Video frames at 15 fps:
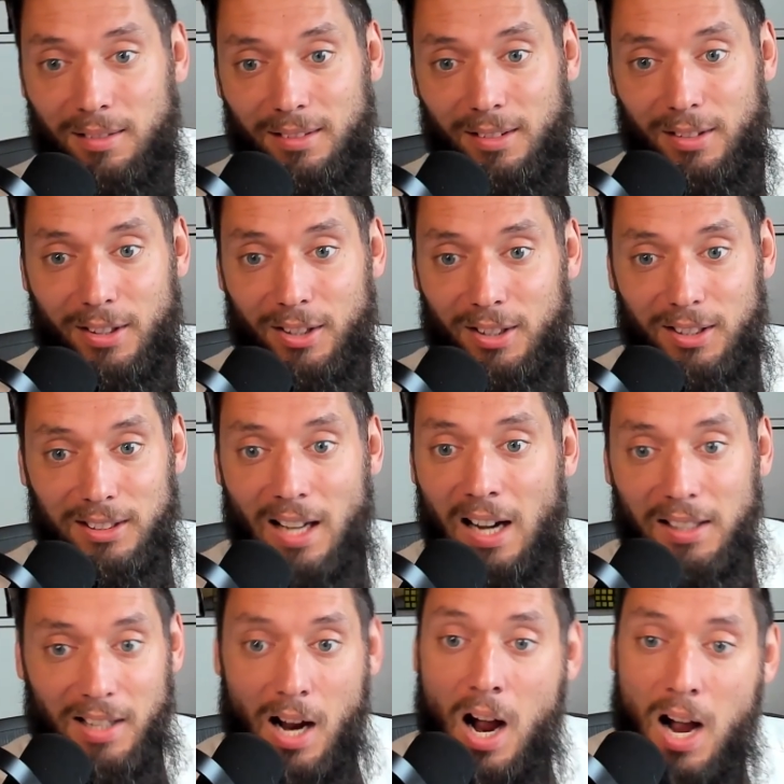the
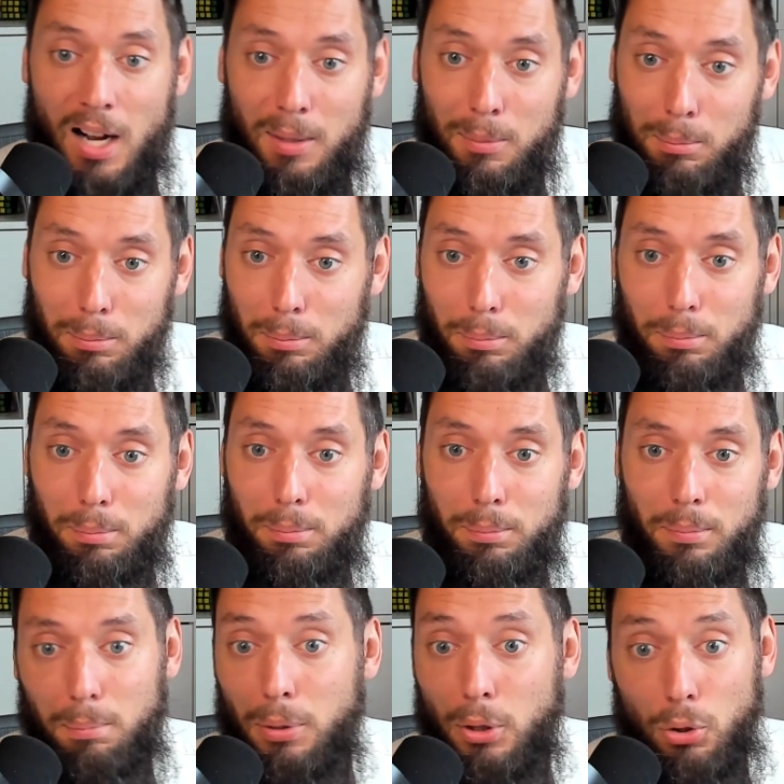.com
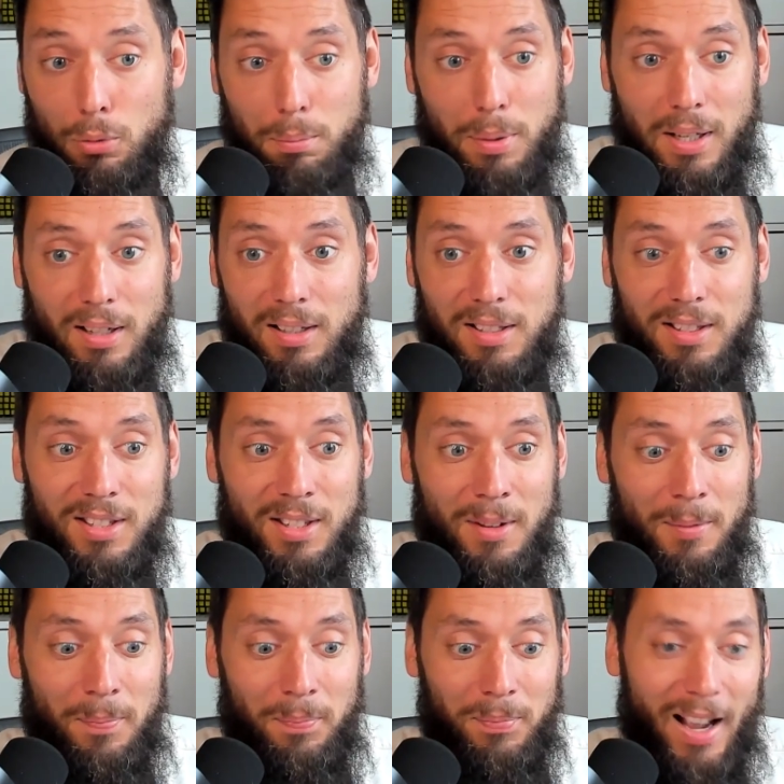boom, because
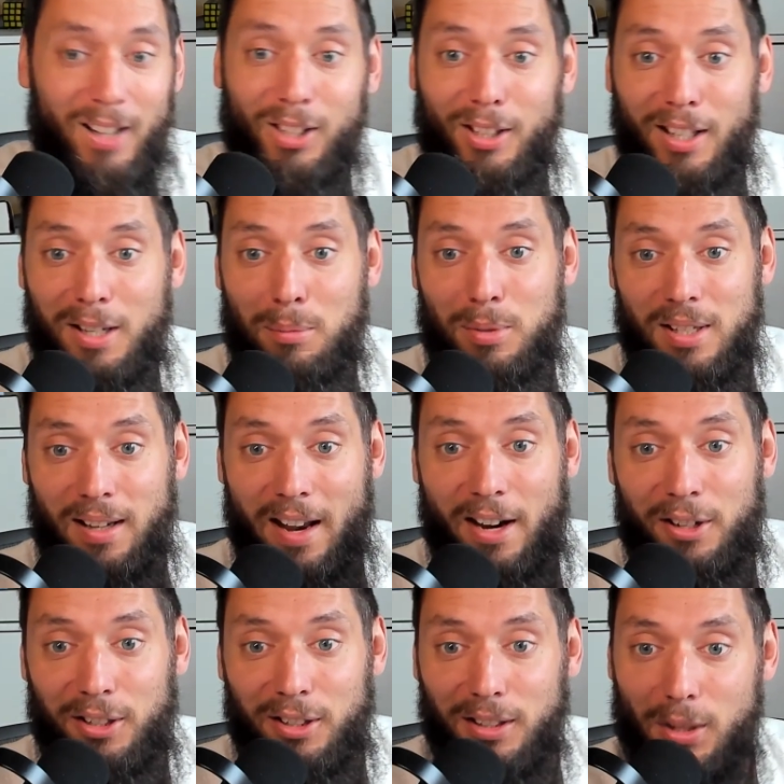LLMs
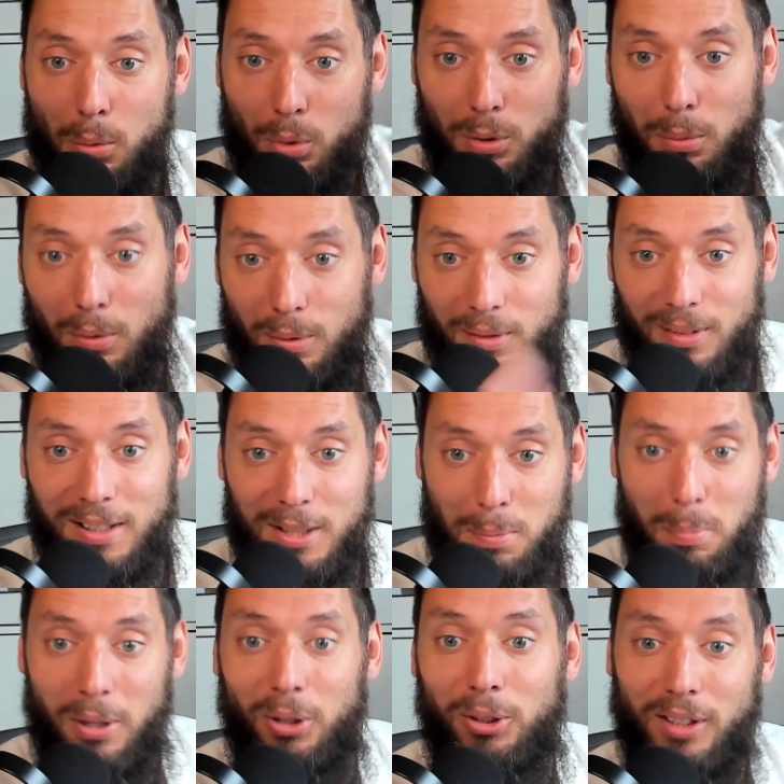inherently is
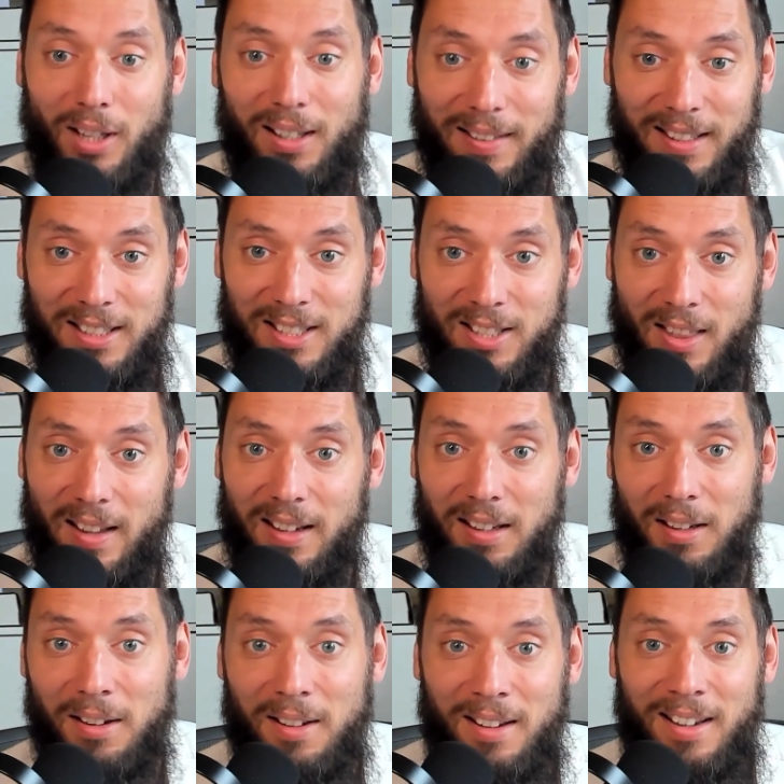built on this
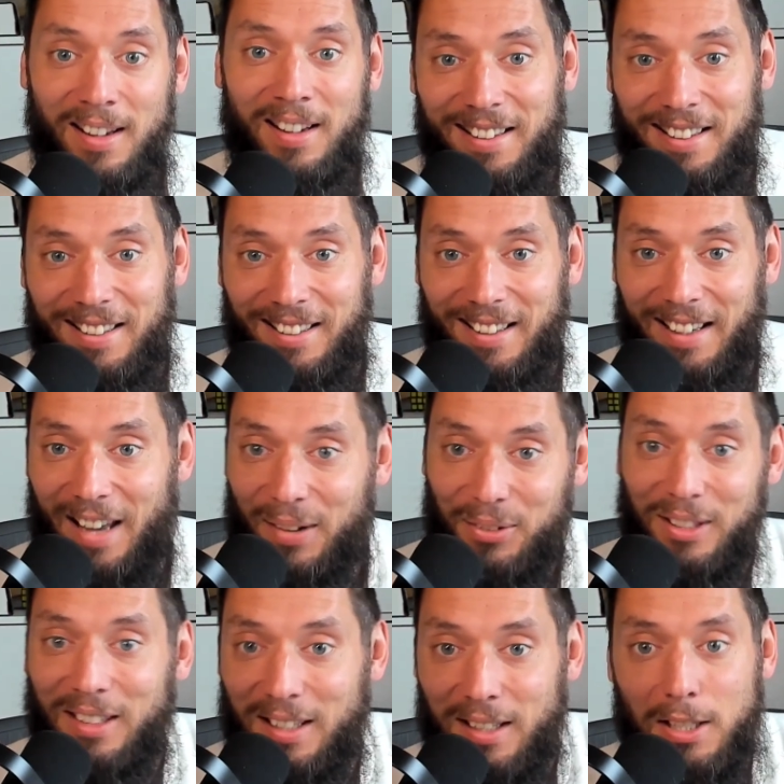thing. Like
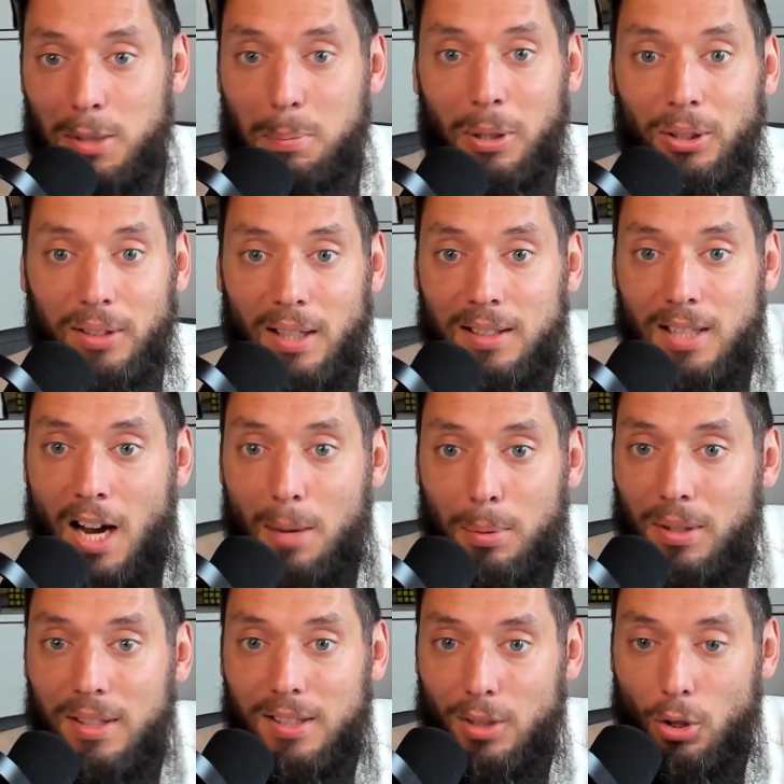everything is built on top
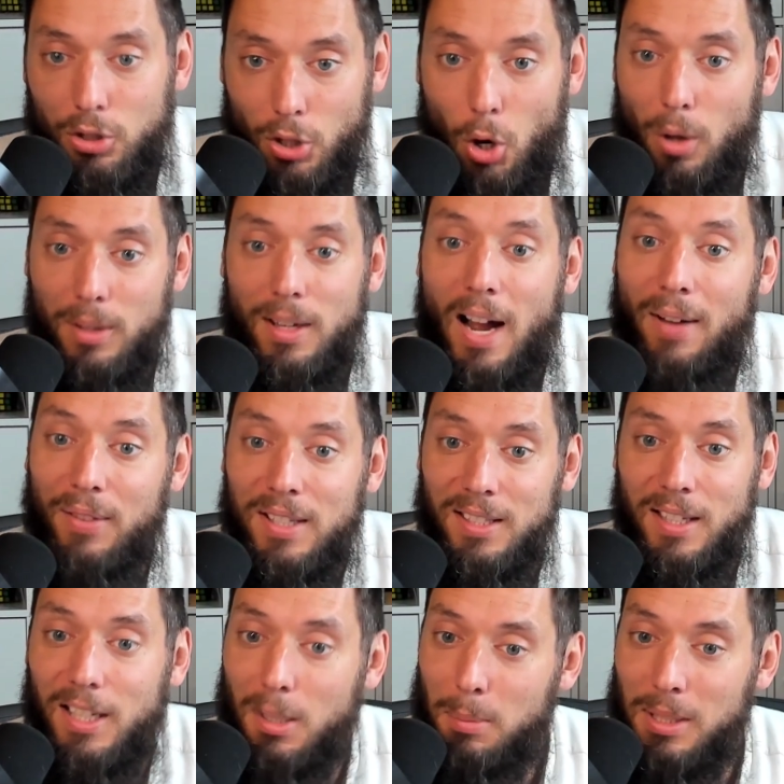of it. It's
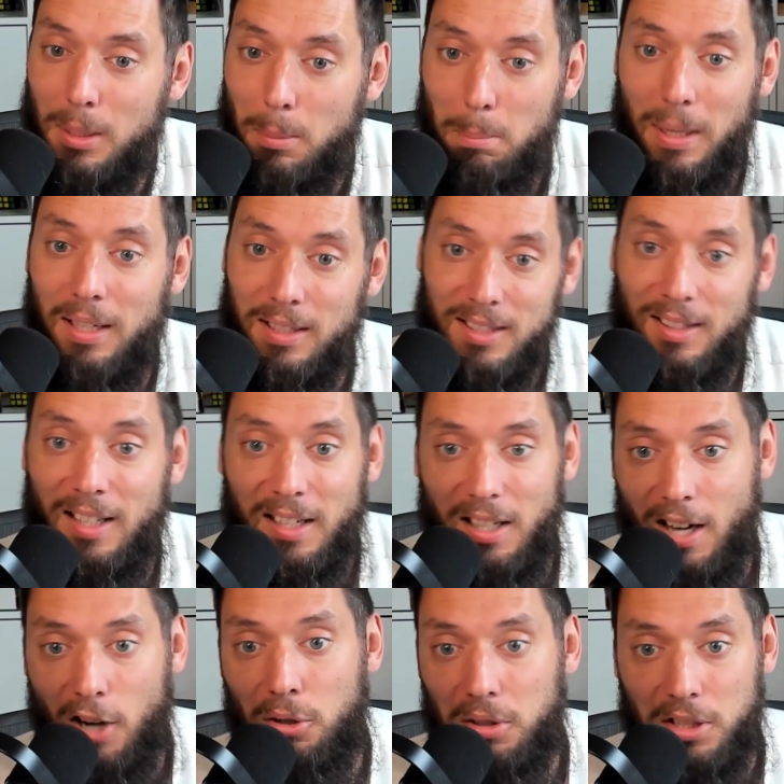obviously going to be the biggest thing
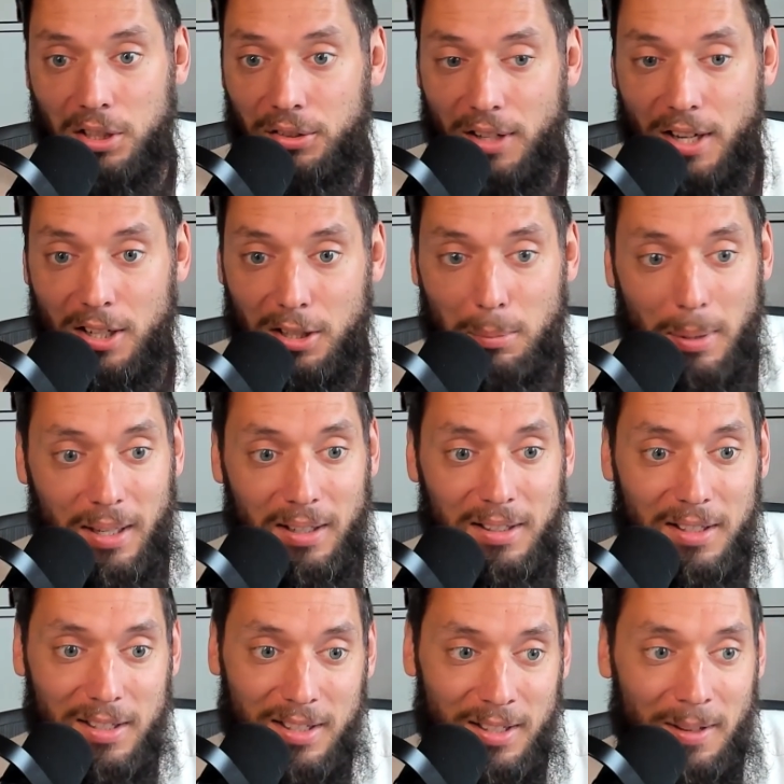in our career
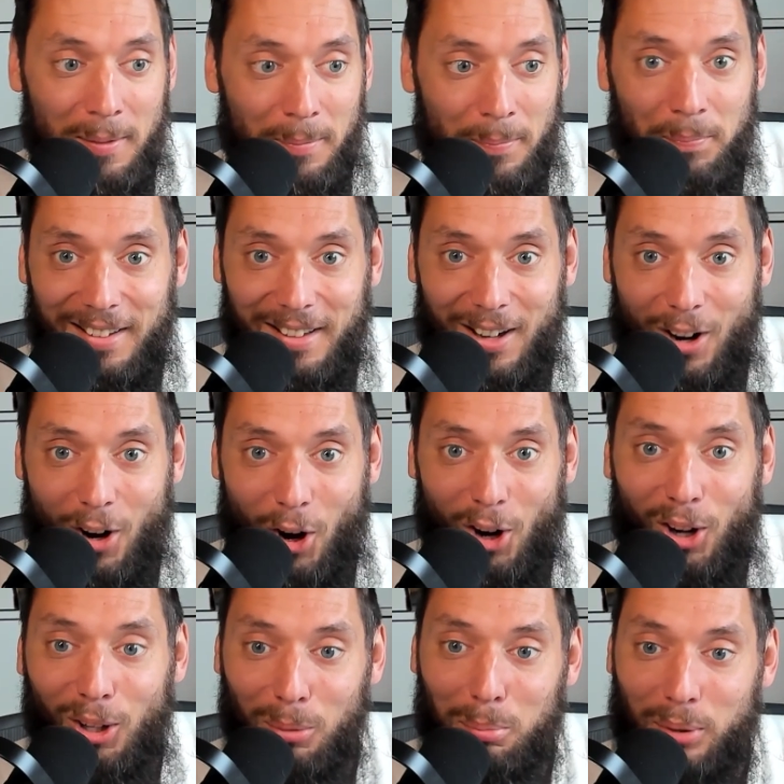because
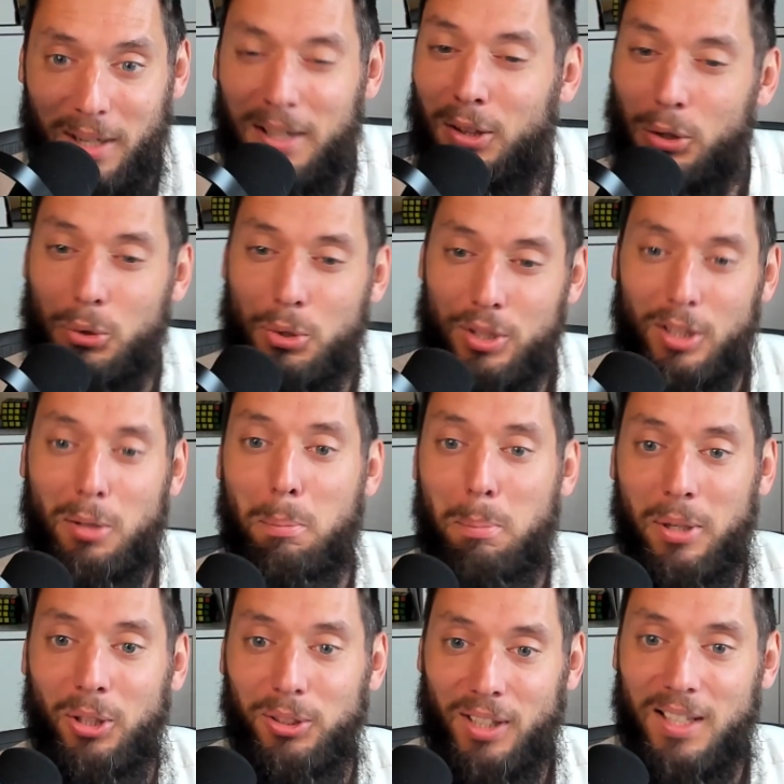all breakthroughs are
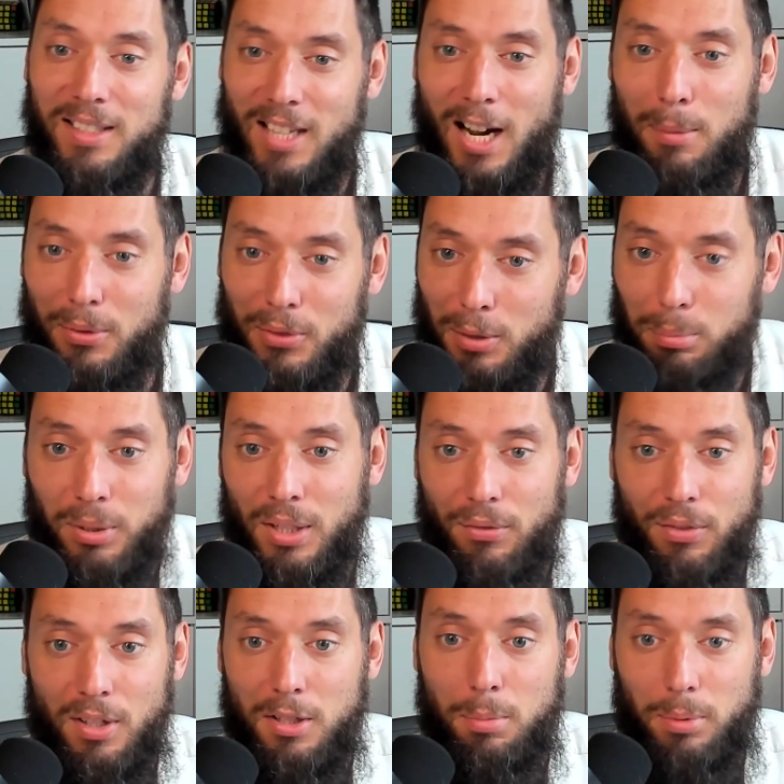built on top of the
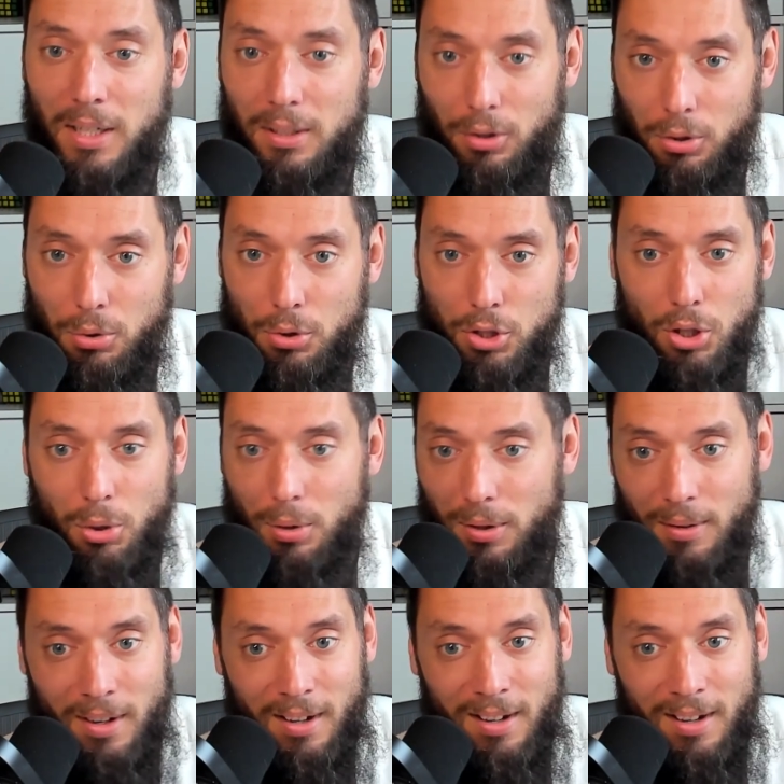previous breakthroughs. So